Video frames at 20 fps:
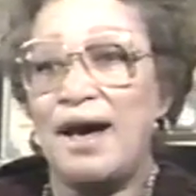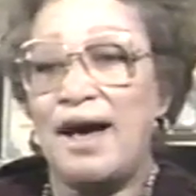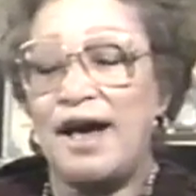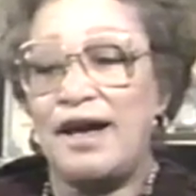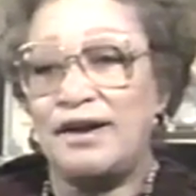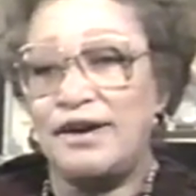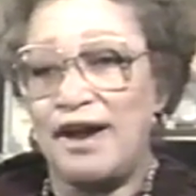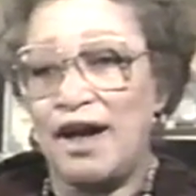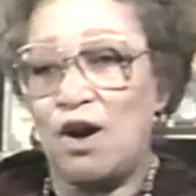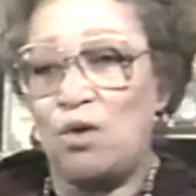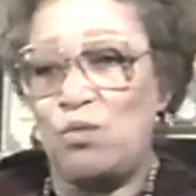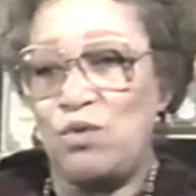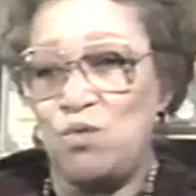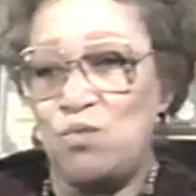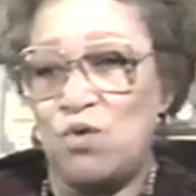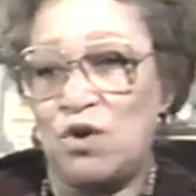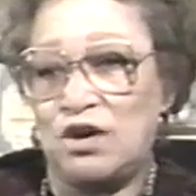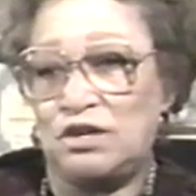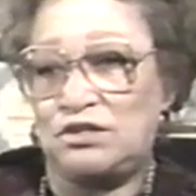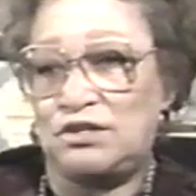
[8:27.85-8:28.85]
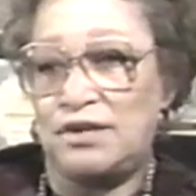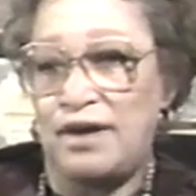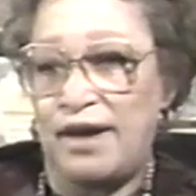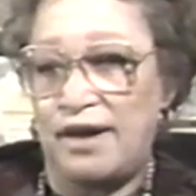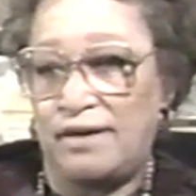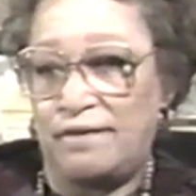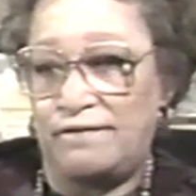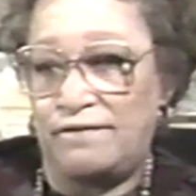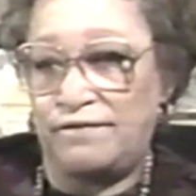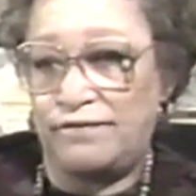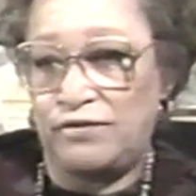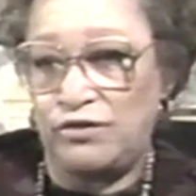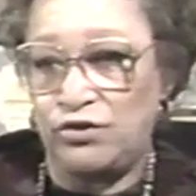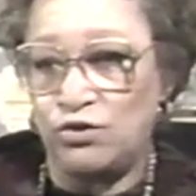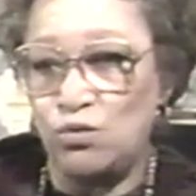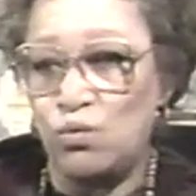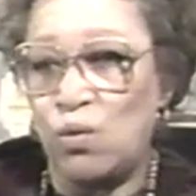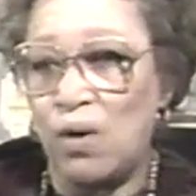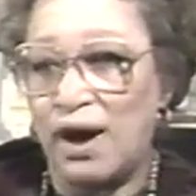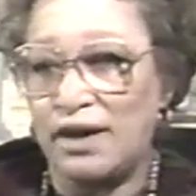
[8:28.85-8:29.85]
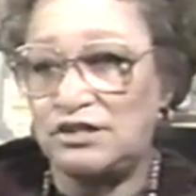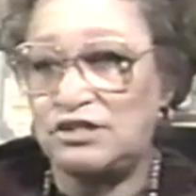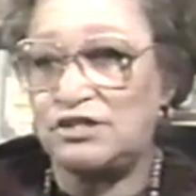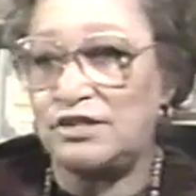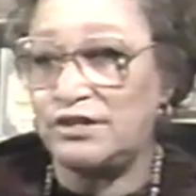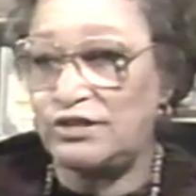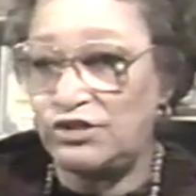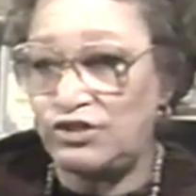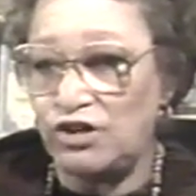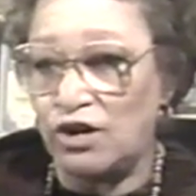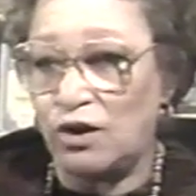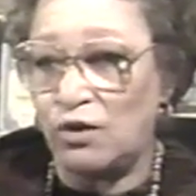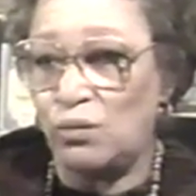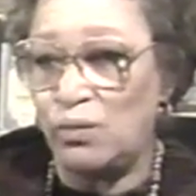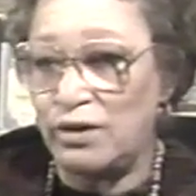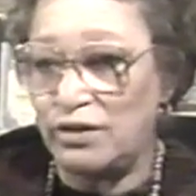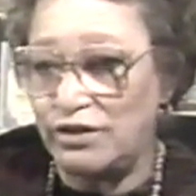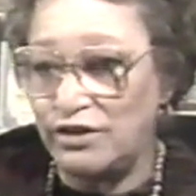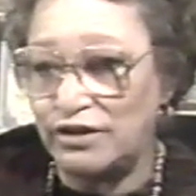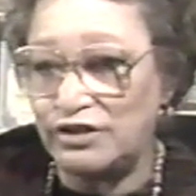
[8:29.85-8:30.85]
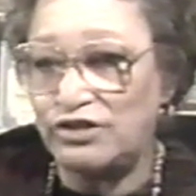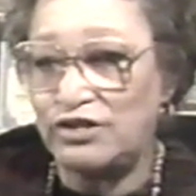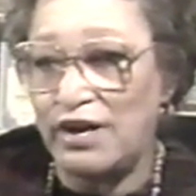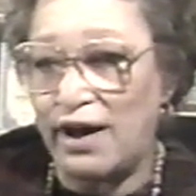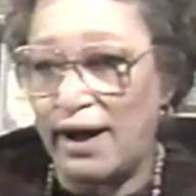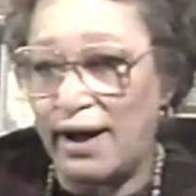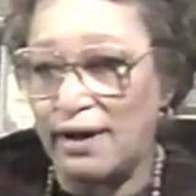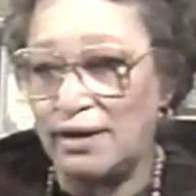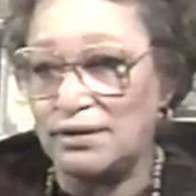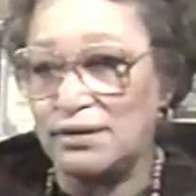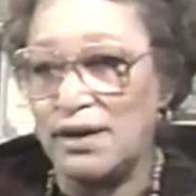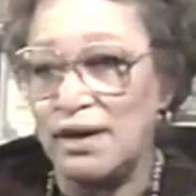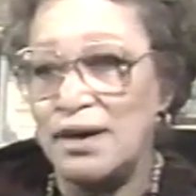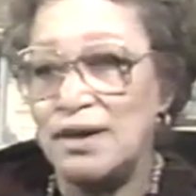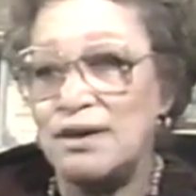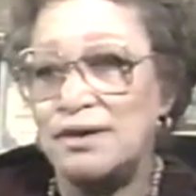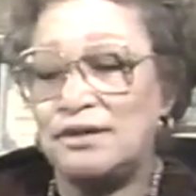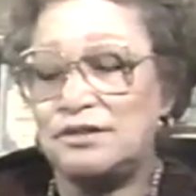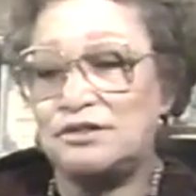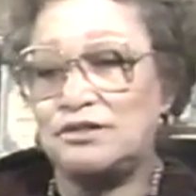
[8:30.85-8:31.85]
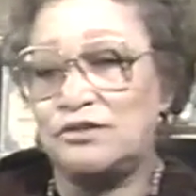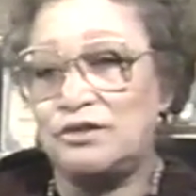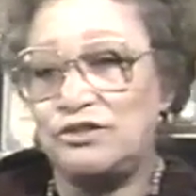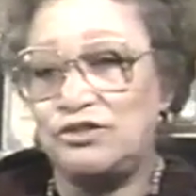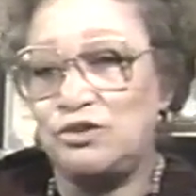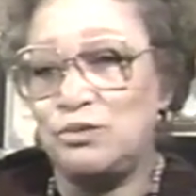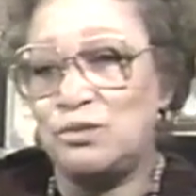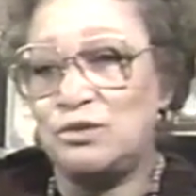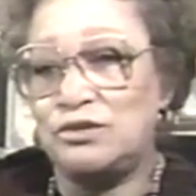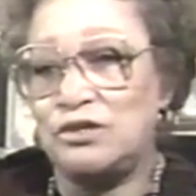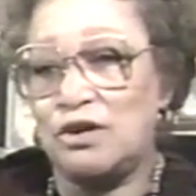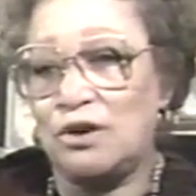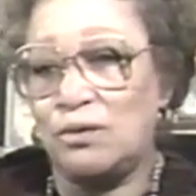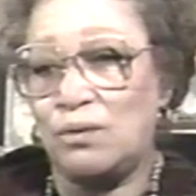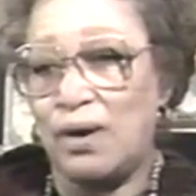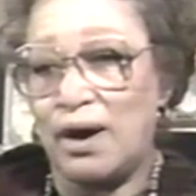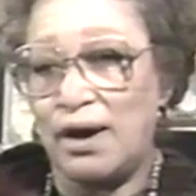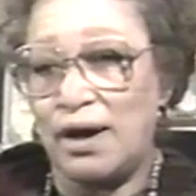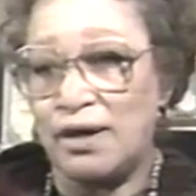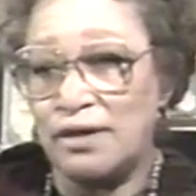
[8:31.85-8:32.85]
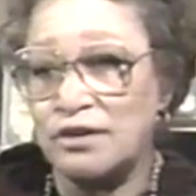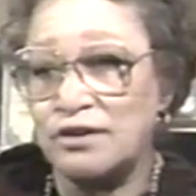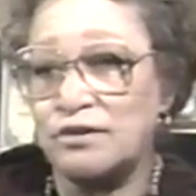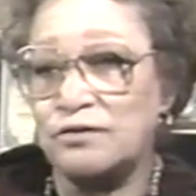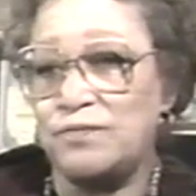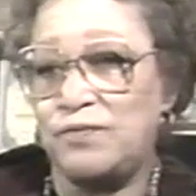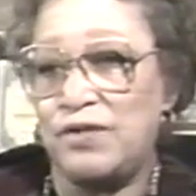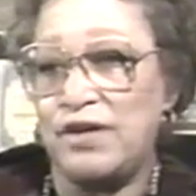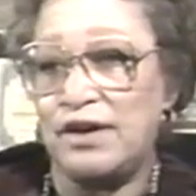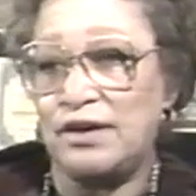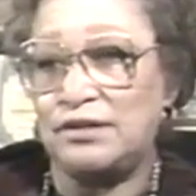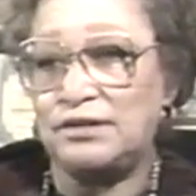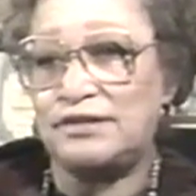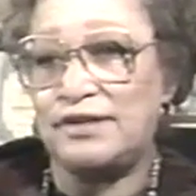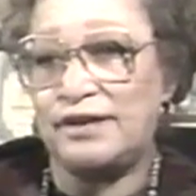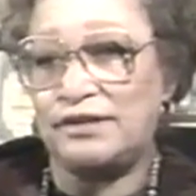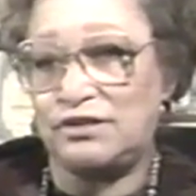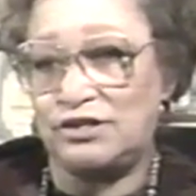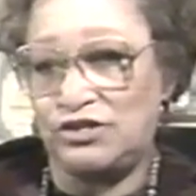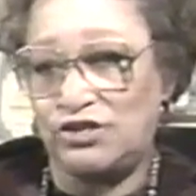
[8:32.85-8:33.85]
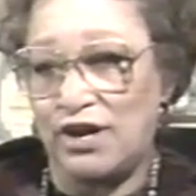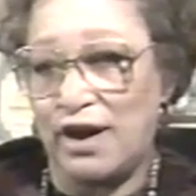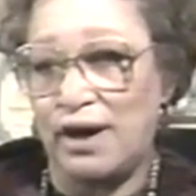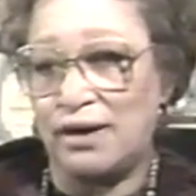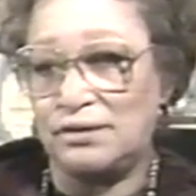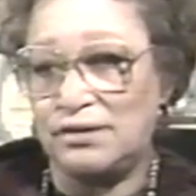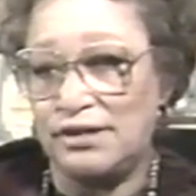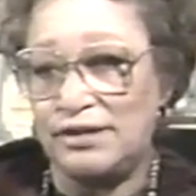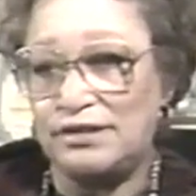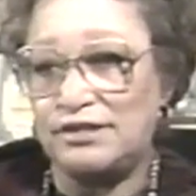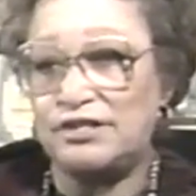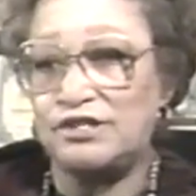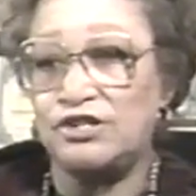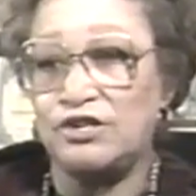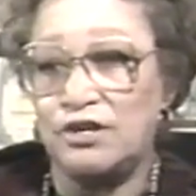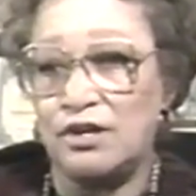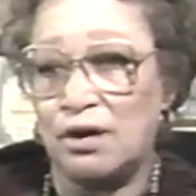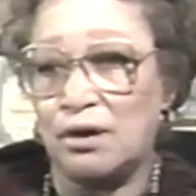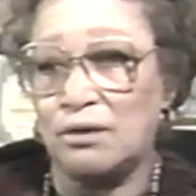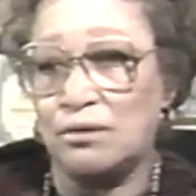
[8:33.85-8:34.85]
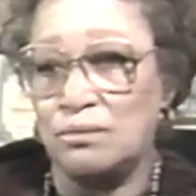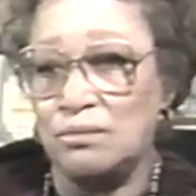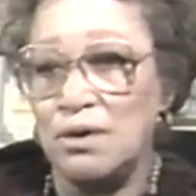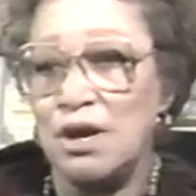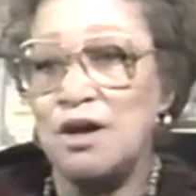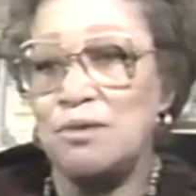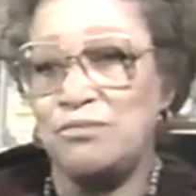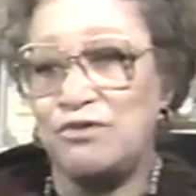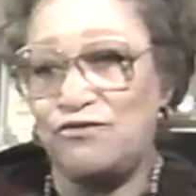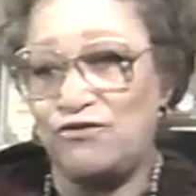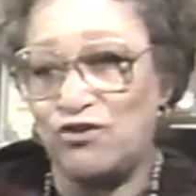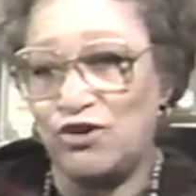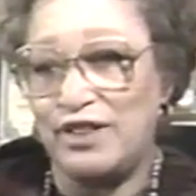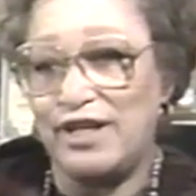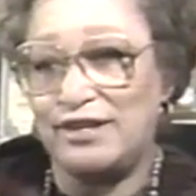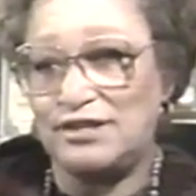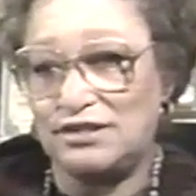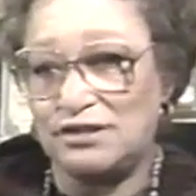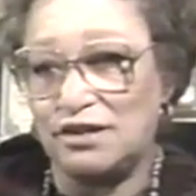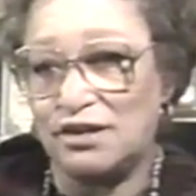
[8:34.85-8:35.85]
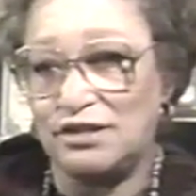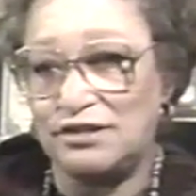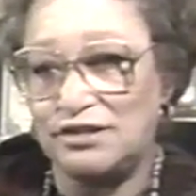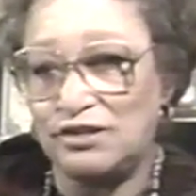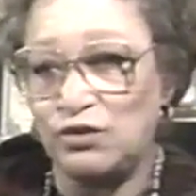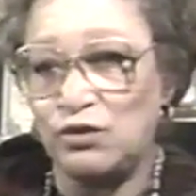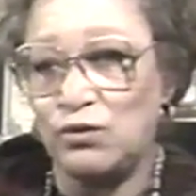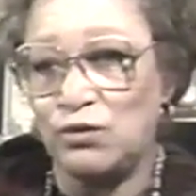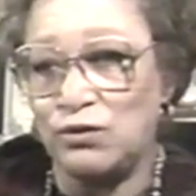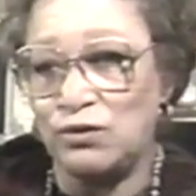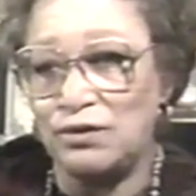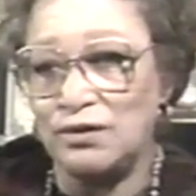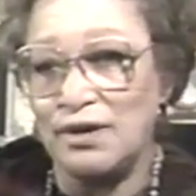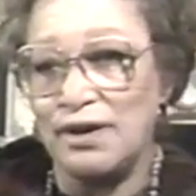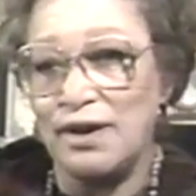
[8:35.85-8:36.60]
And now we want to have you watch this show with your child so that you will know other things that the child needs to know before they start school.